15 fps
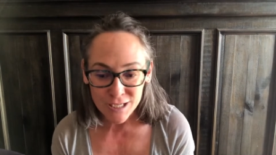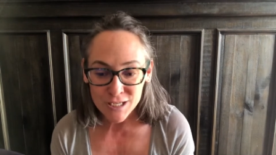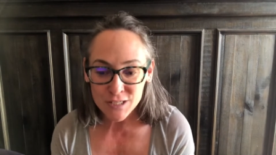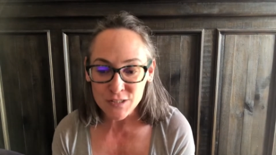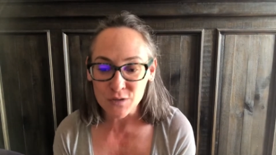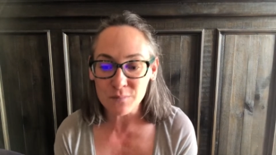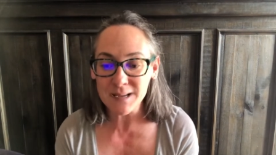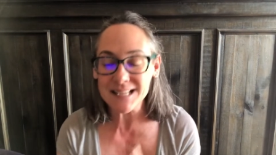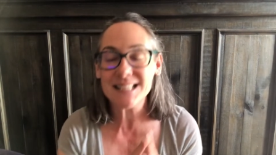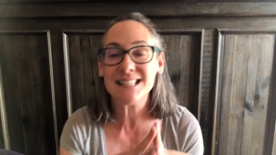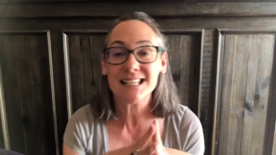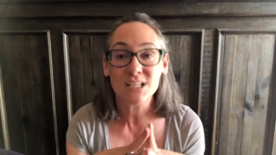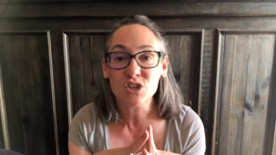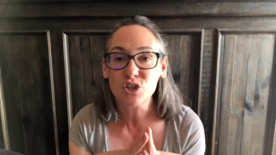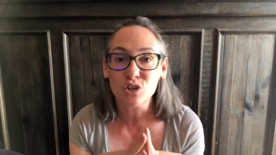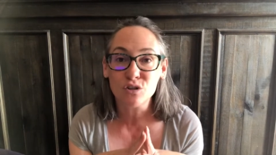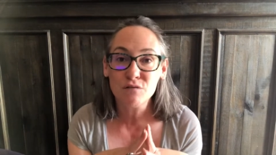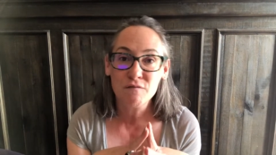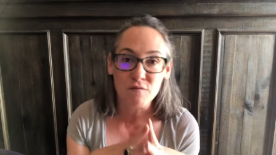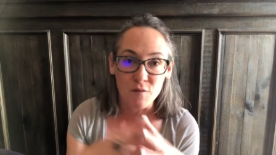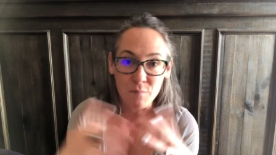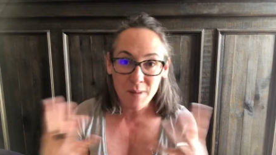So my sigil
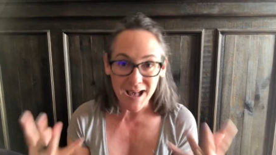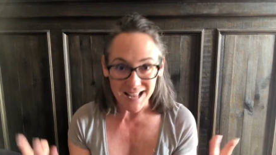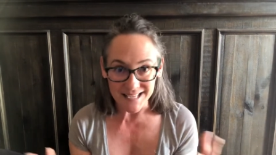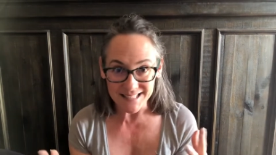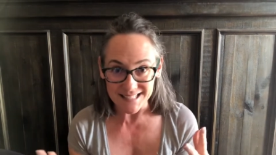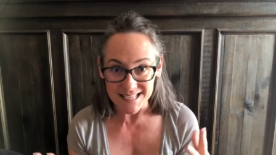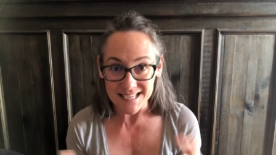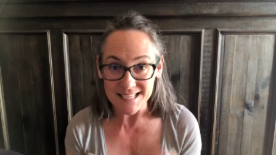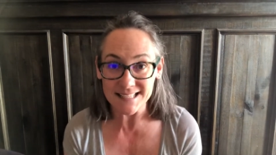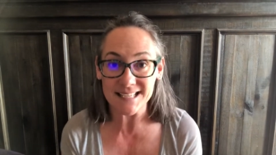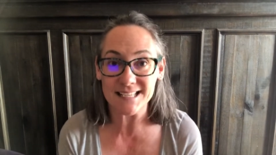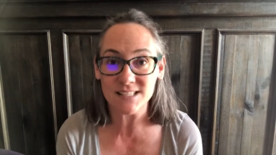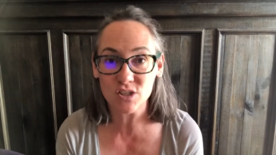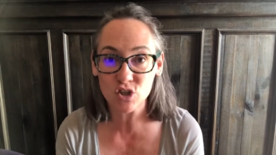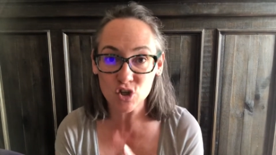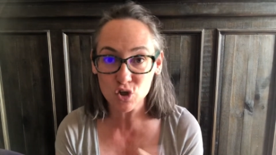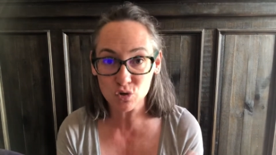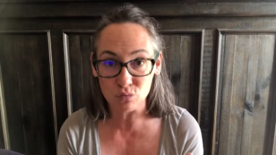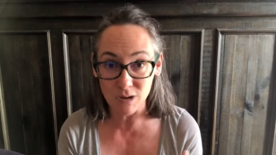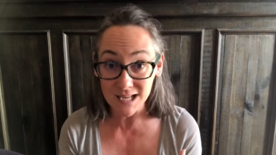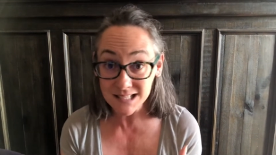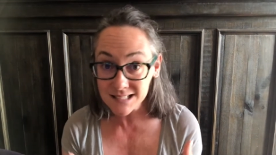for Pisces is
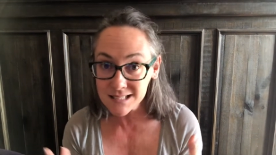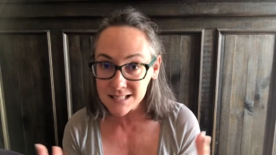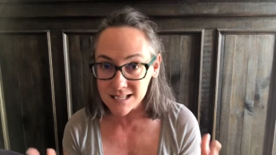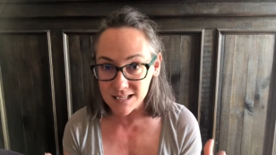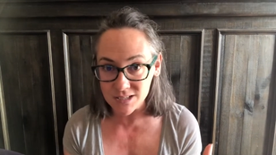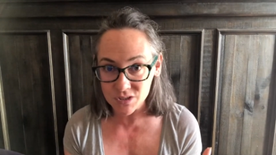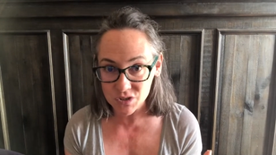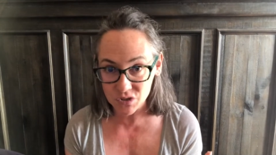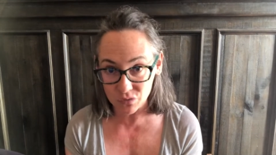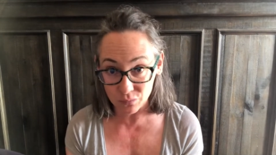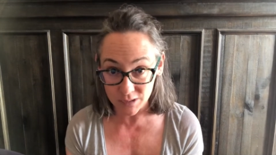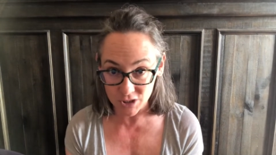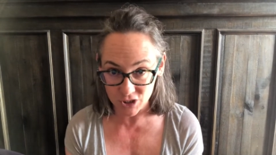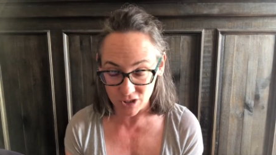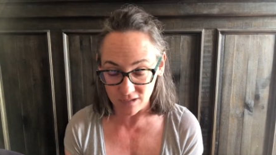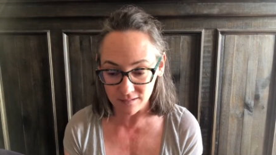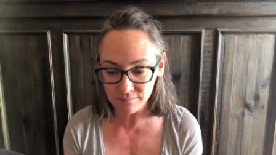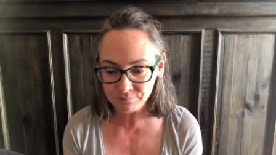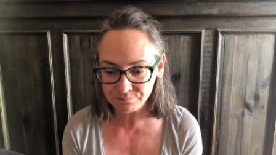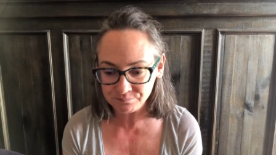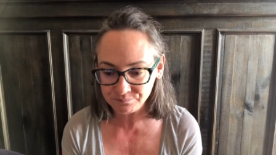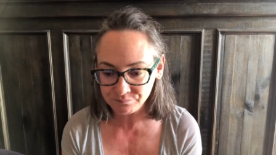trust intuition.
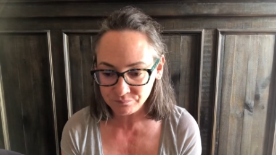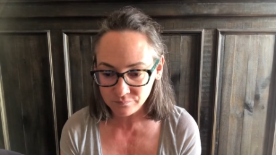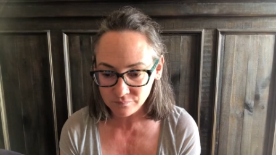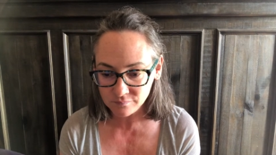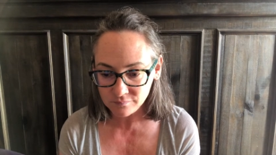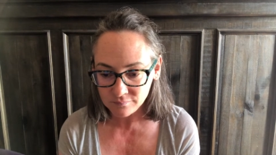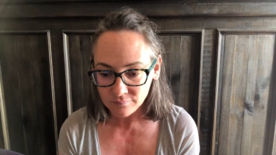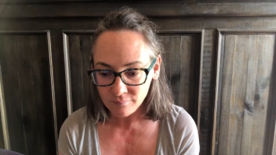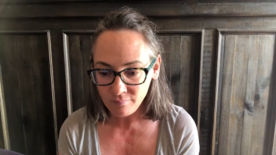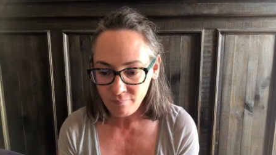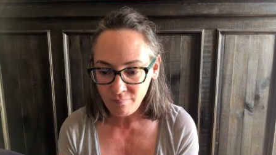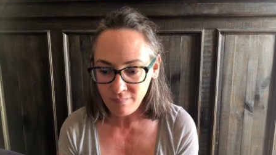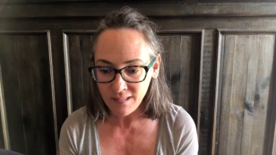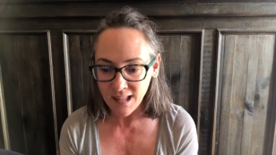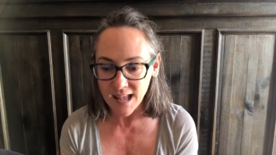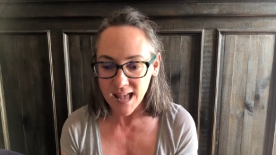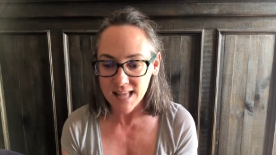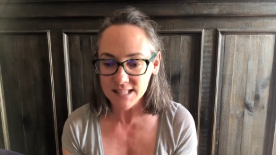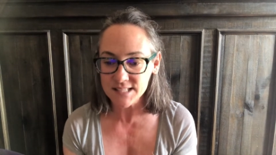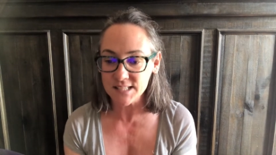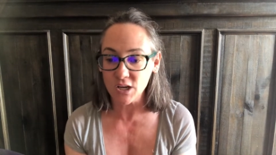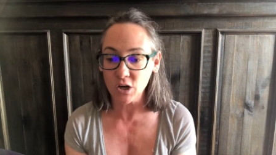
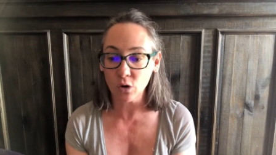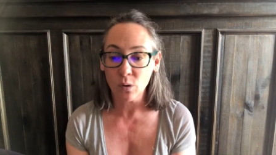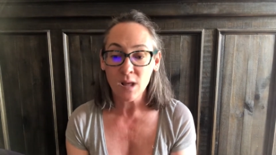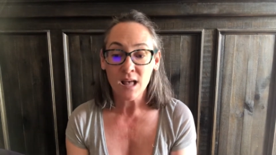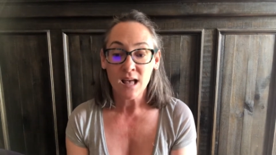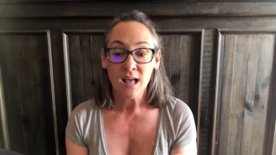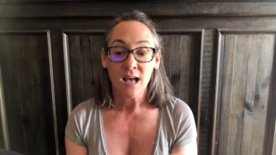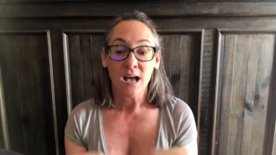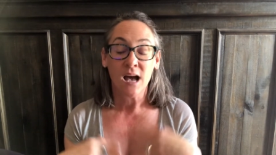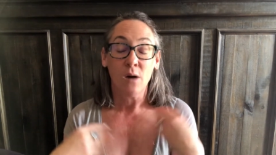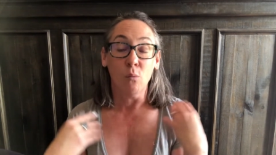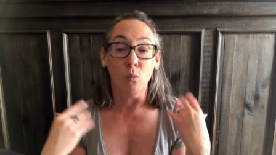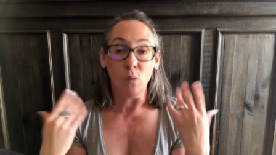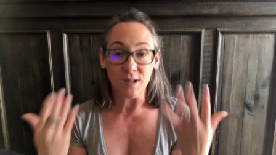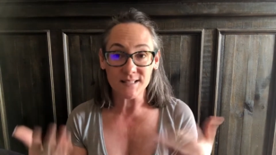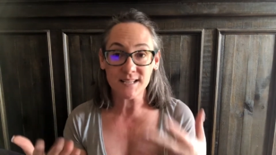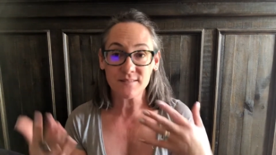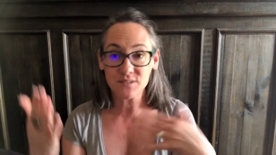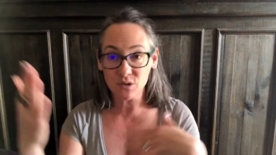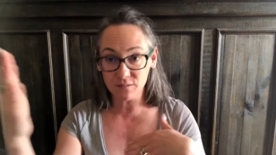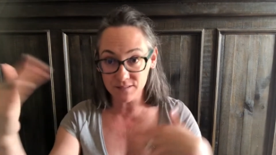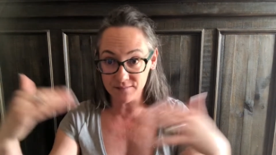And so once I've
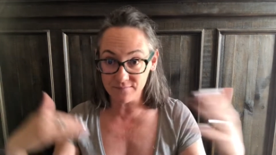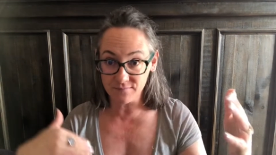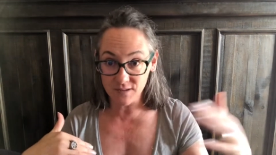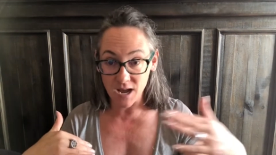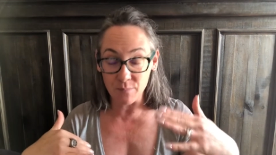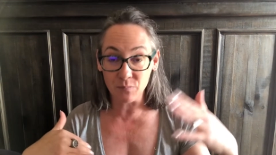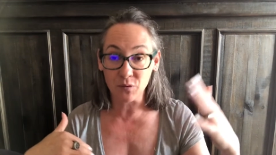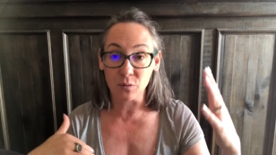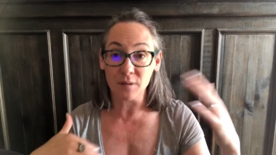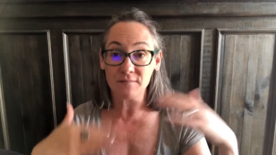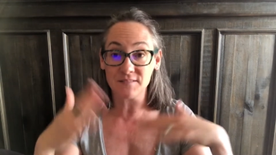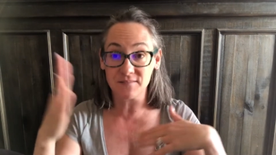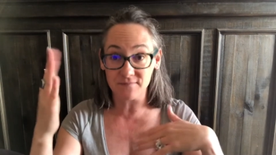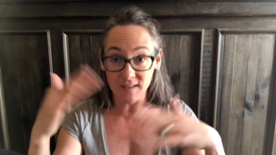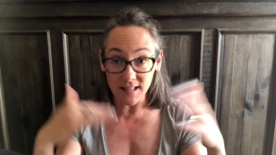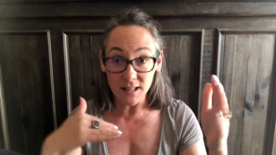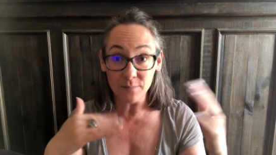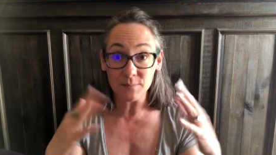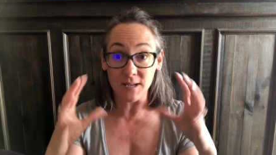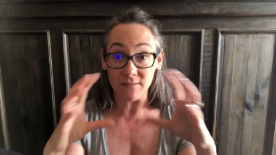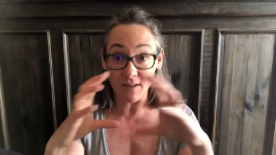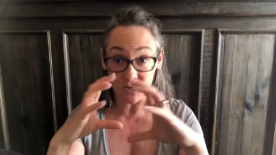started to come through, I've
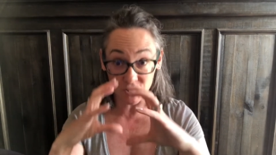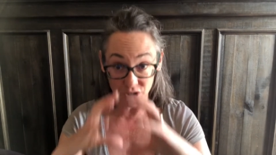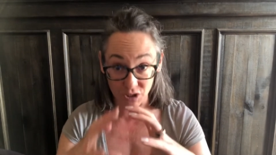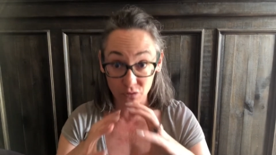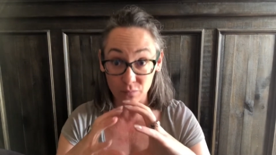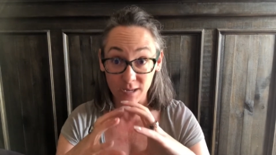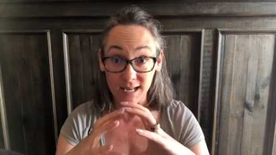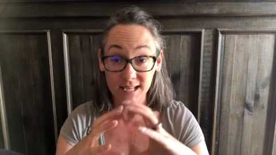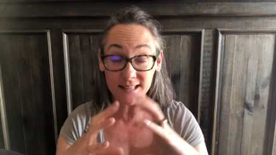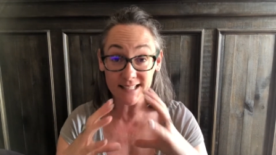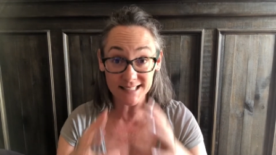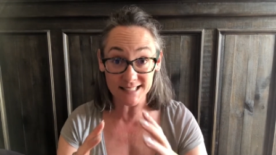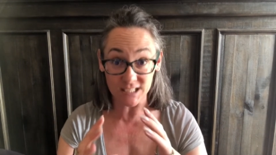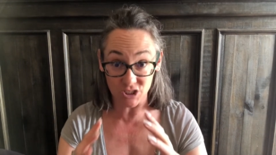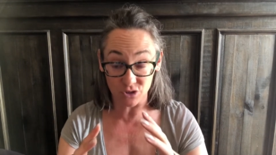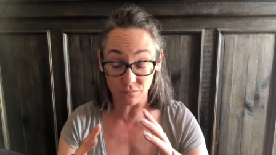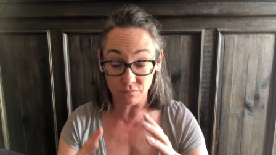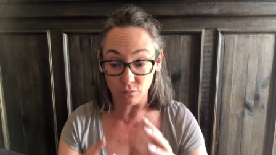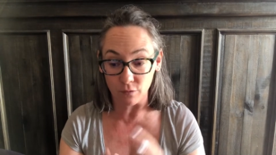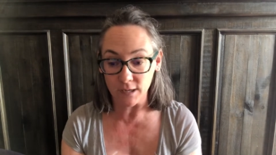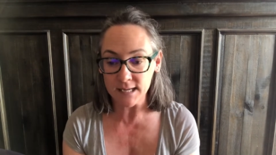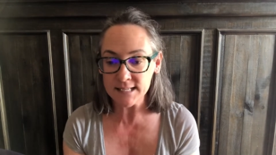developed, I've actually created the sigil
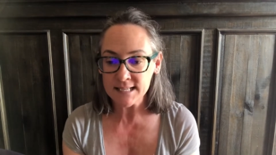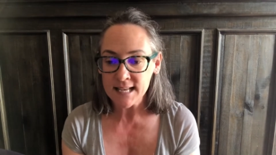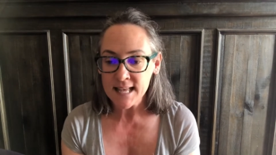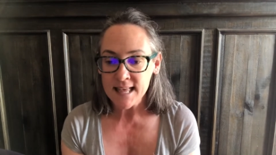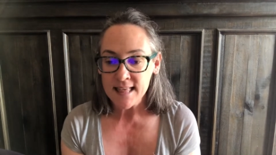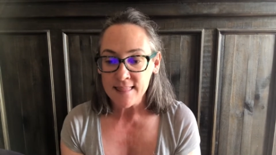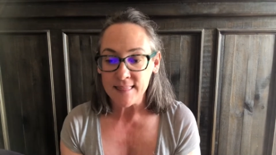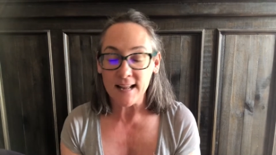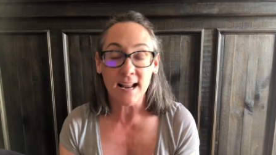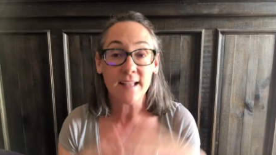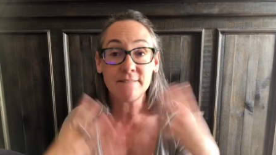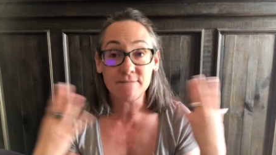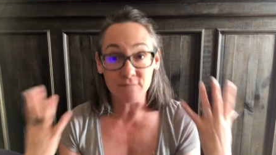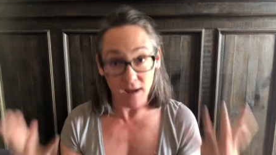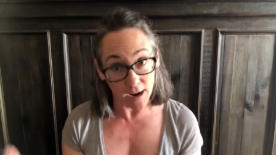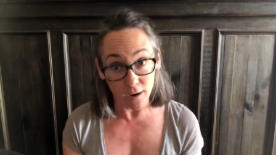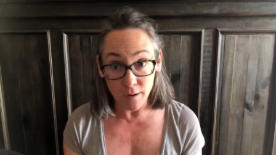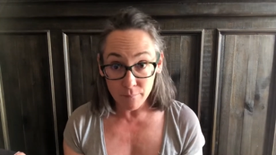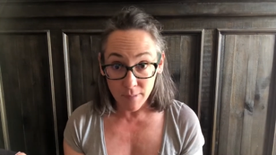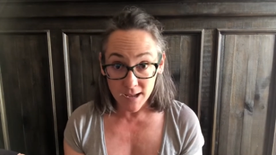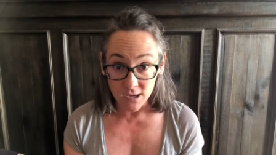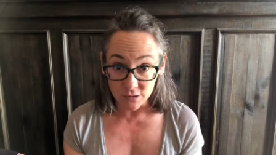for it, then I fire up
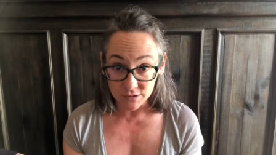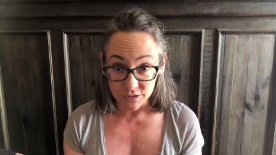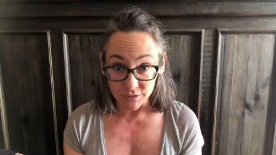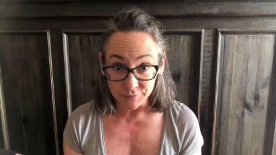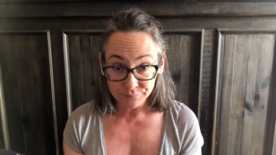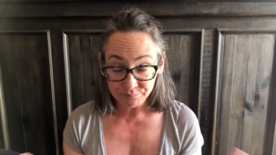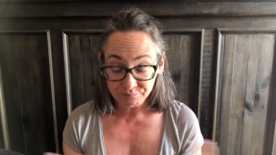my altar,